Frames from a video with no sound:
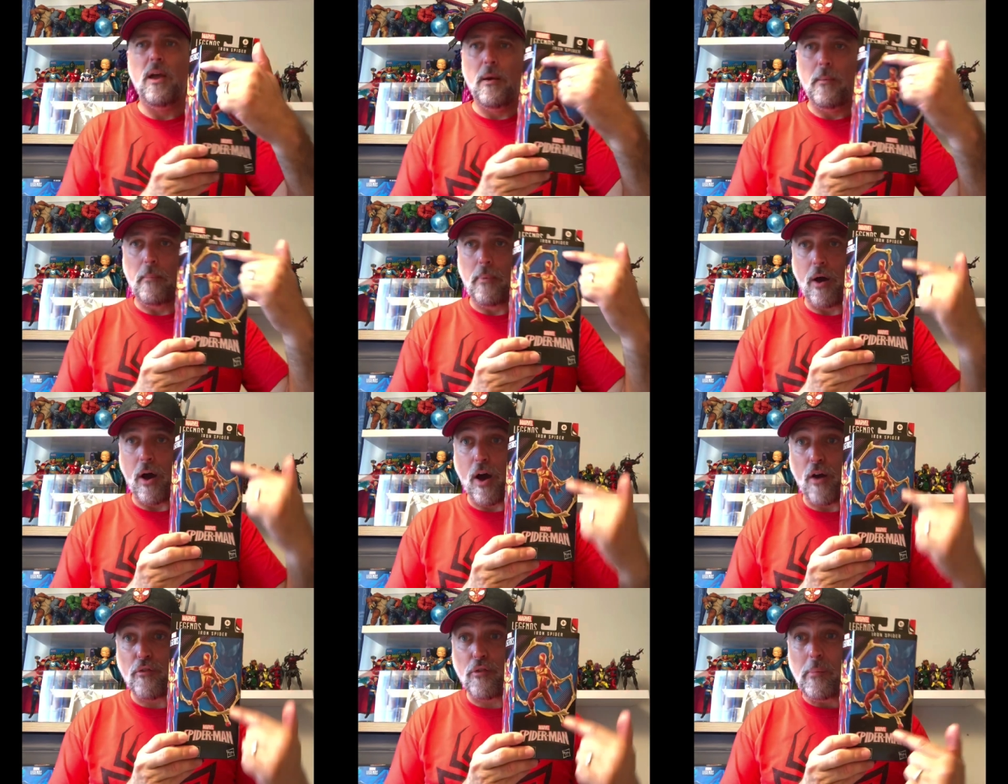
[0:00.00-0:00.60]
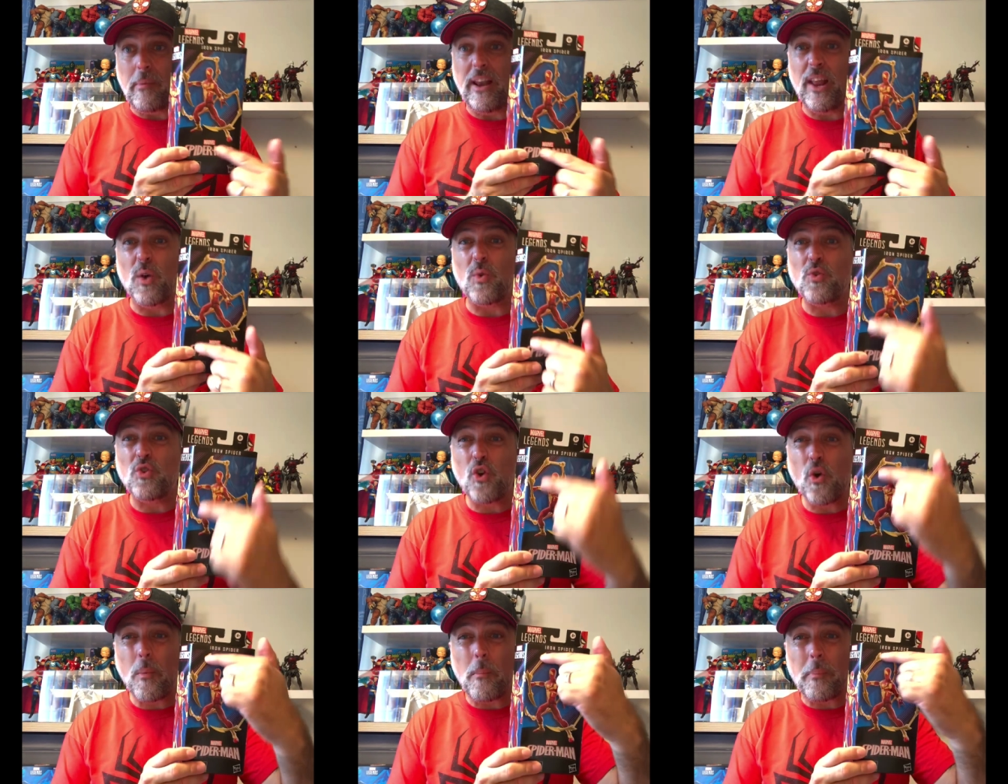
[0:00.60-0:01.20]
apart from a little
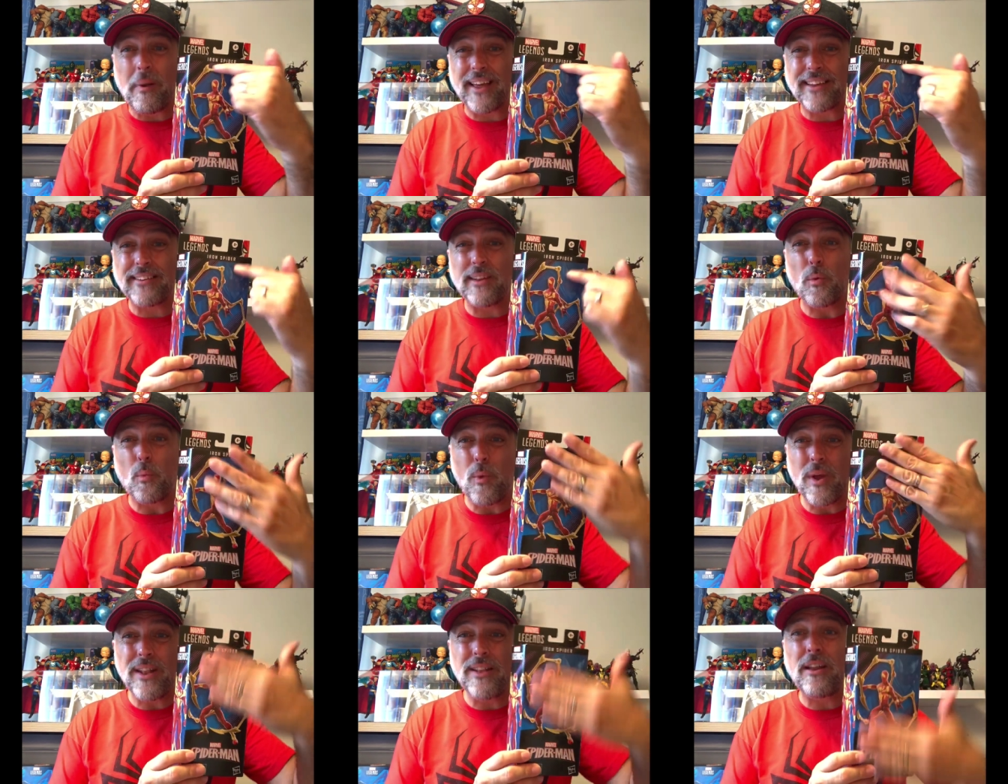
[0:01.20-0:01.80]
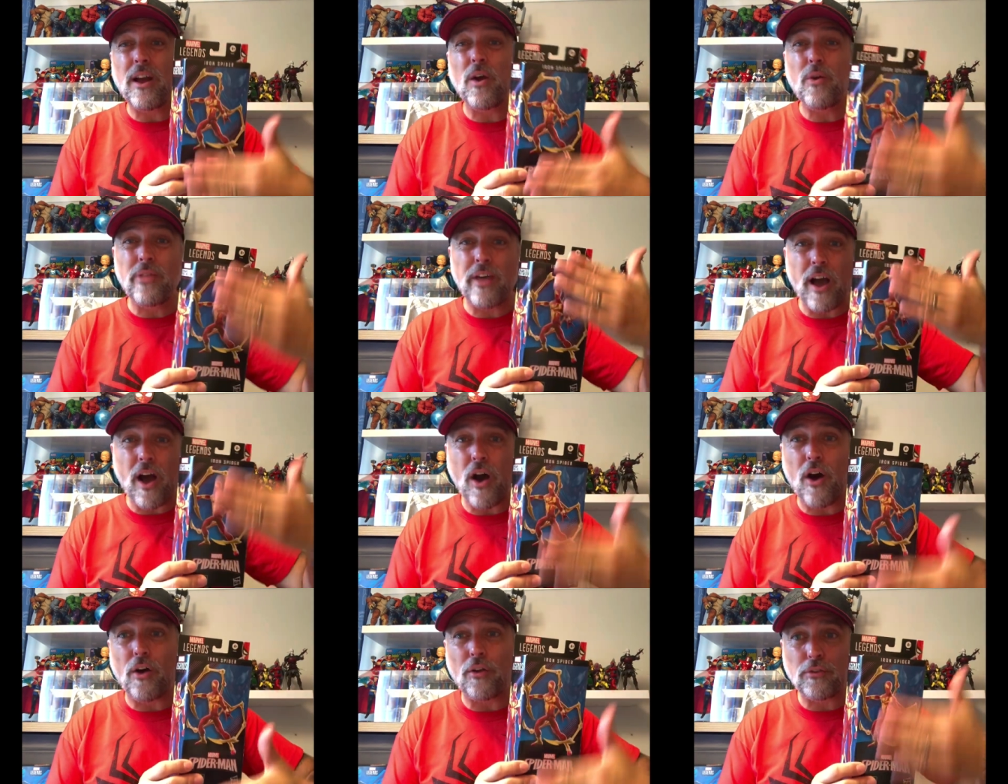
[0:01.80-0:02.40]
non-plastic window, there
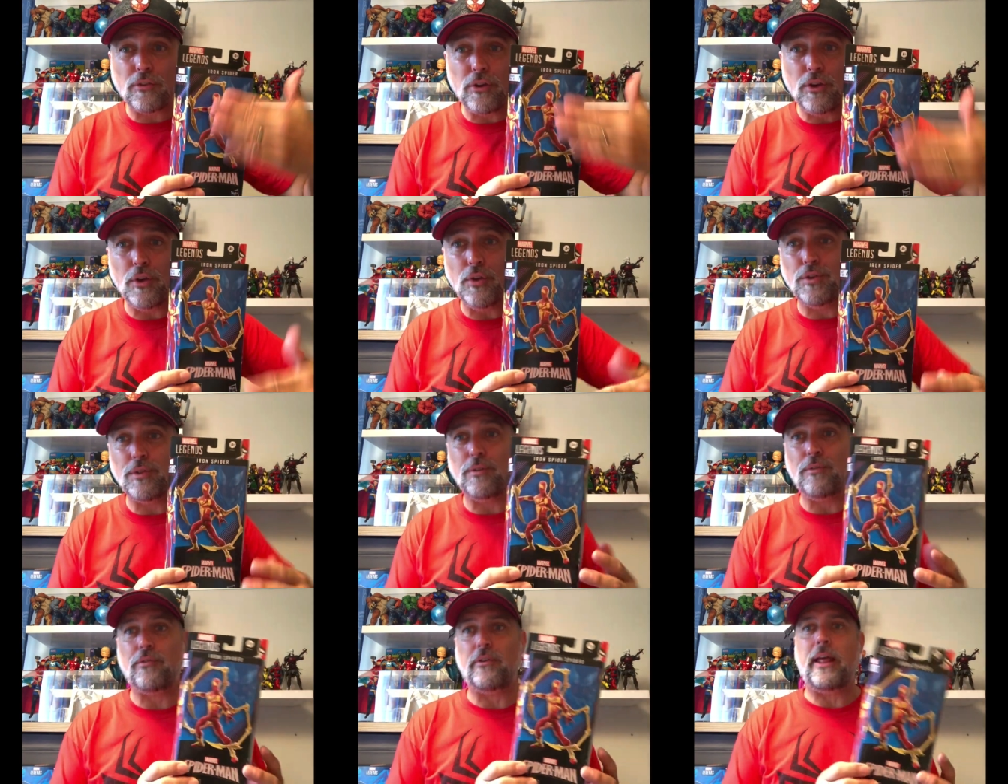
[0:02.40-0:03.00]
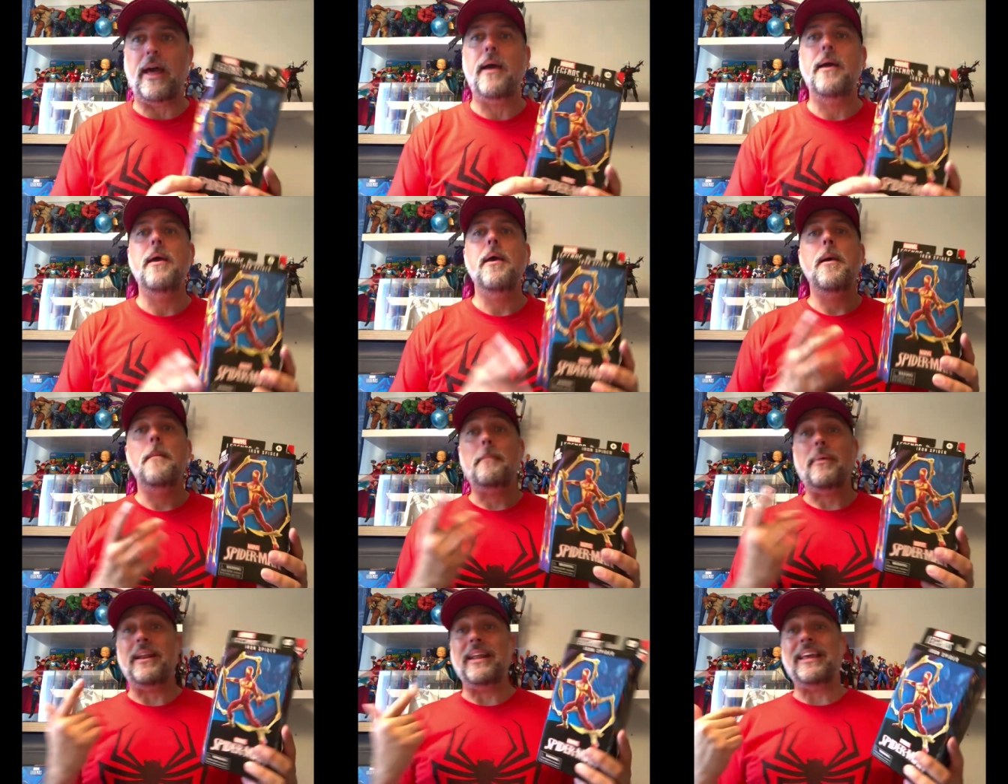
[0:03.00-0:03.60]
are solutions for that.
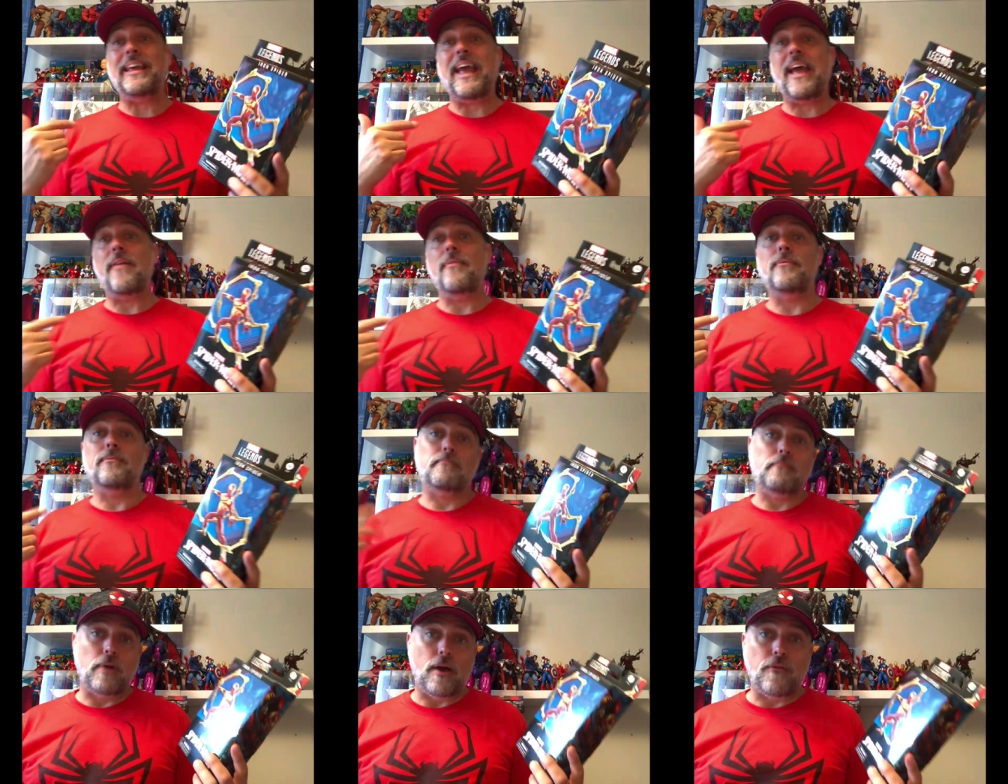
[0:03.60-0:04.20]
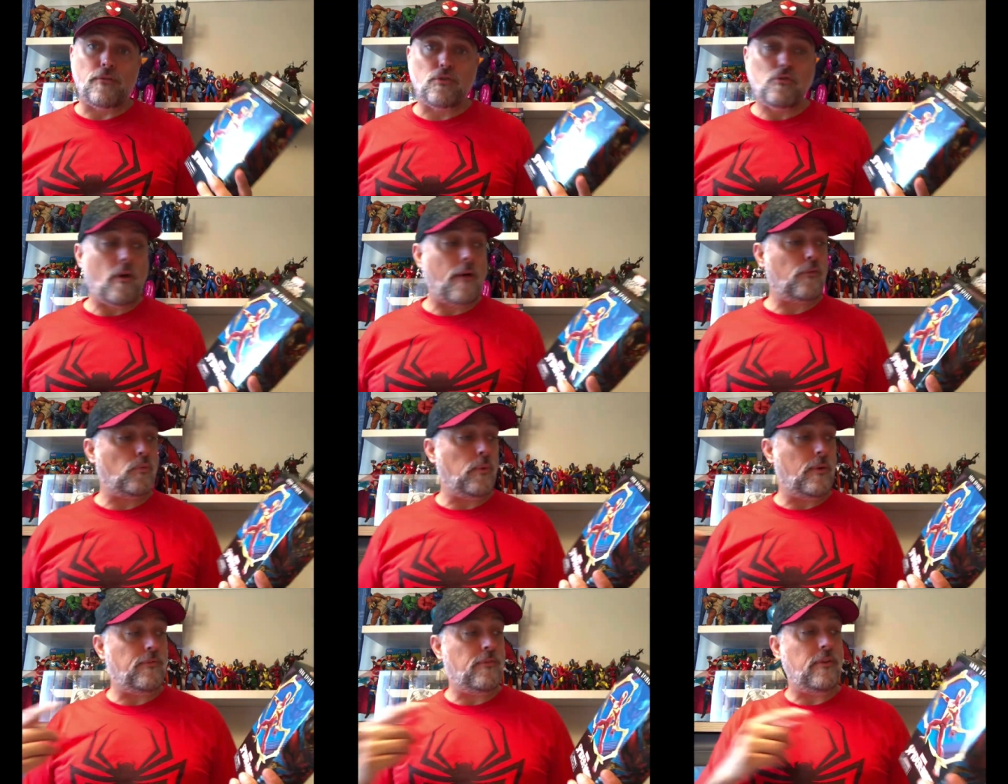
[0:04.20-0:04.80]
But again, my other
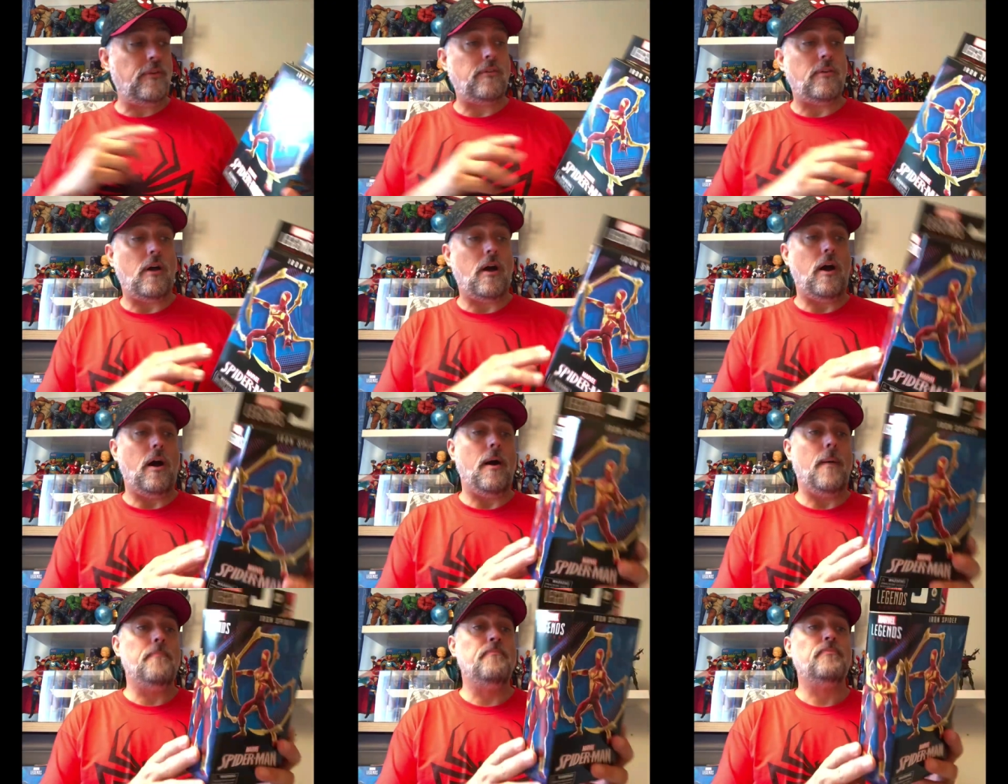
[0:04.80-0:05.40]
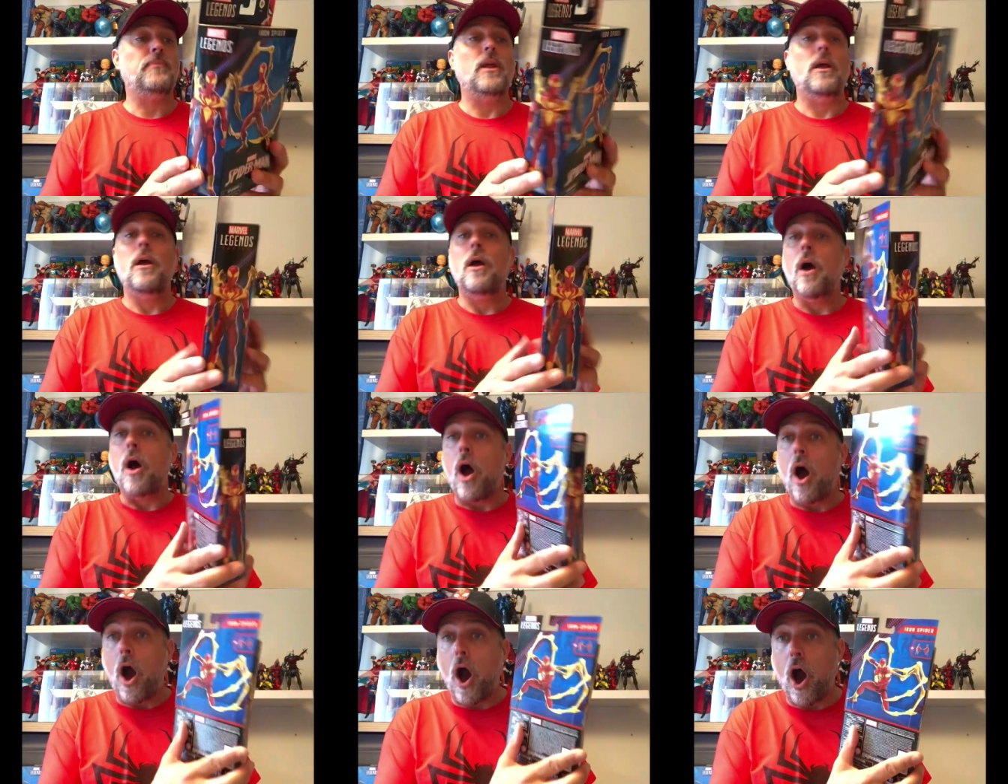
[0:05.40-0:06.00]
gripes with this are
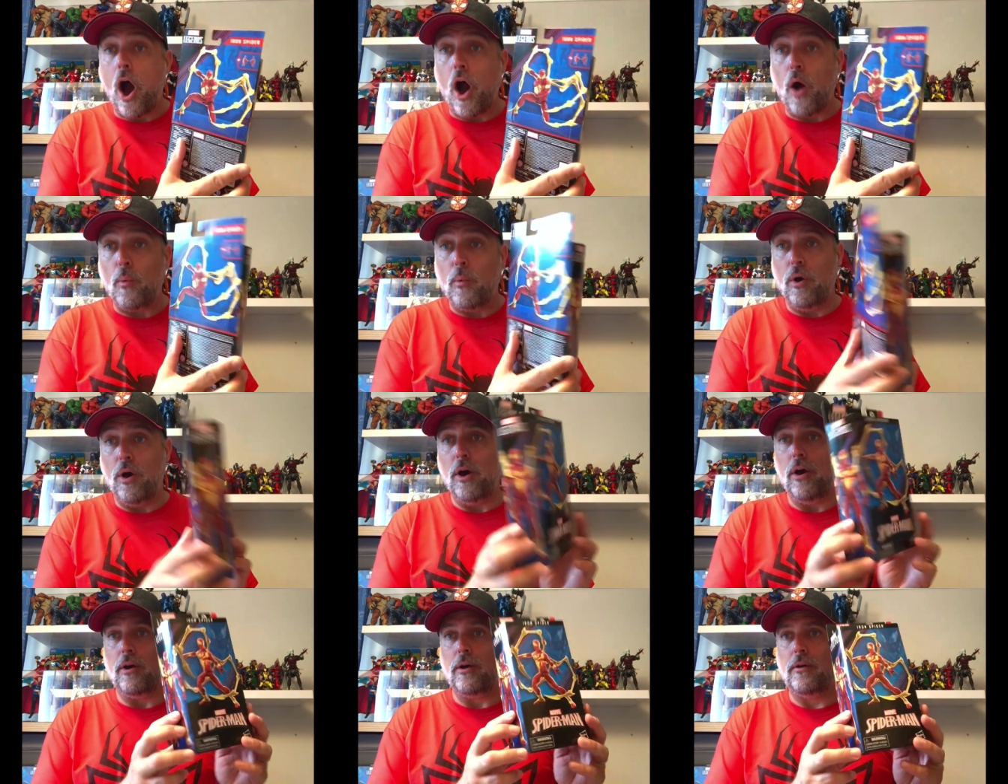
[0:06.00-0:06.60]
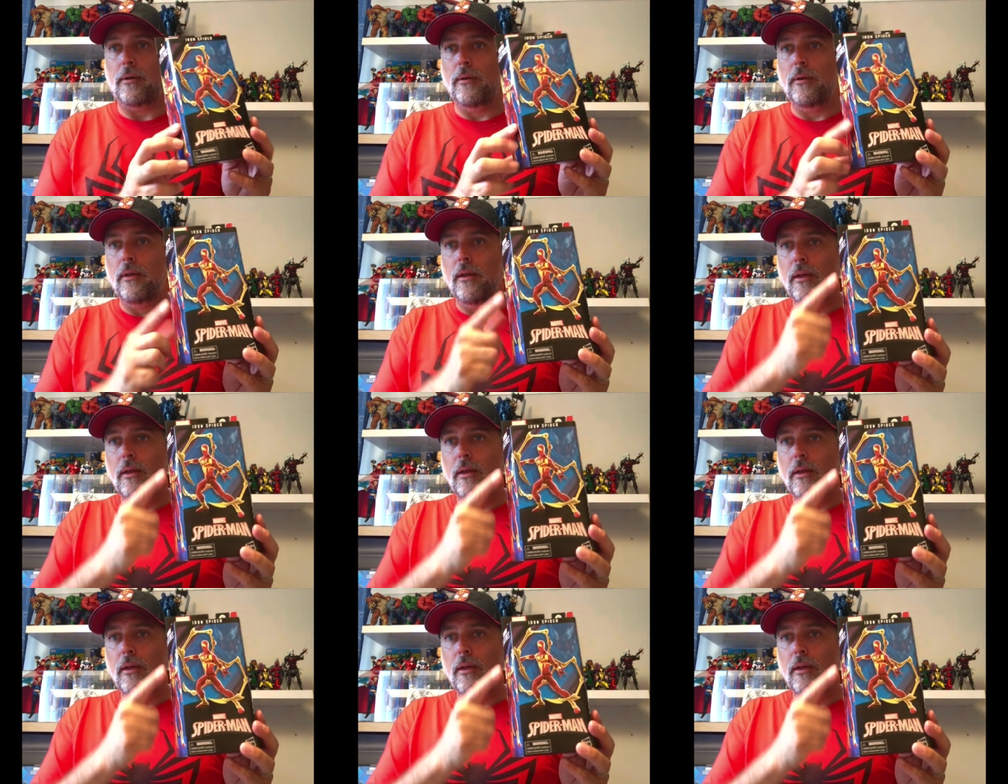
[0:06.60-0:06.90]
artwork.